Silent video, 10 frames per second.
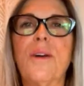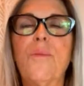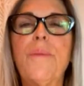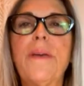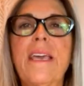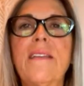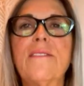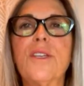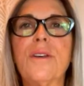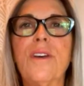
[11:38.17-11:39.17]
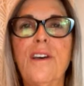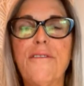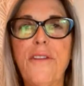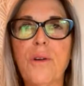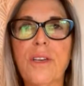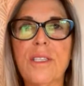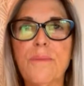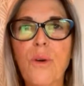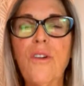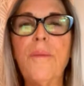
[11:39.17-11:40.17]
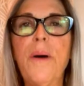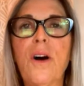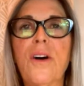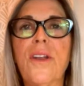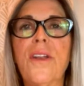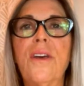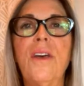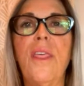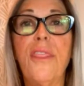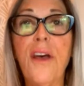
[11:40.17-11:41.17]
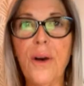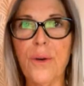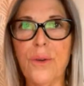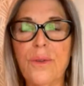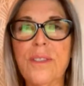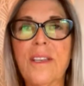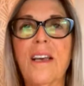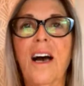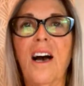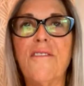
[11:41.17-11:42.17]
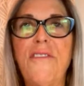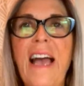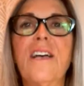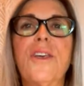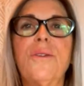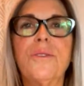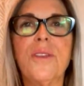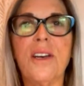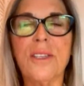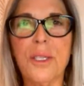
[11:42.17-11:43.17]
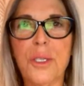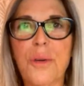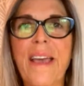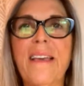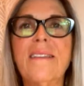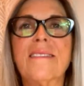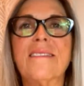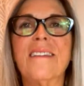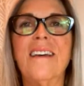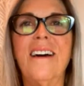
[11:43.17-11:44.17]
And we begin to focus more upon those, our values, our strengths,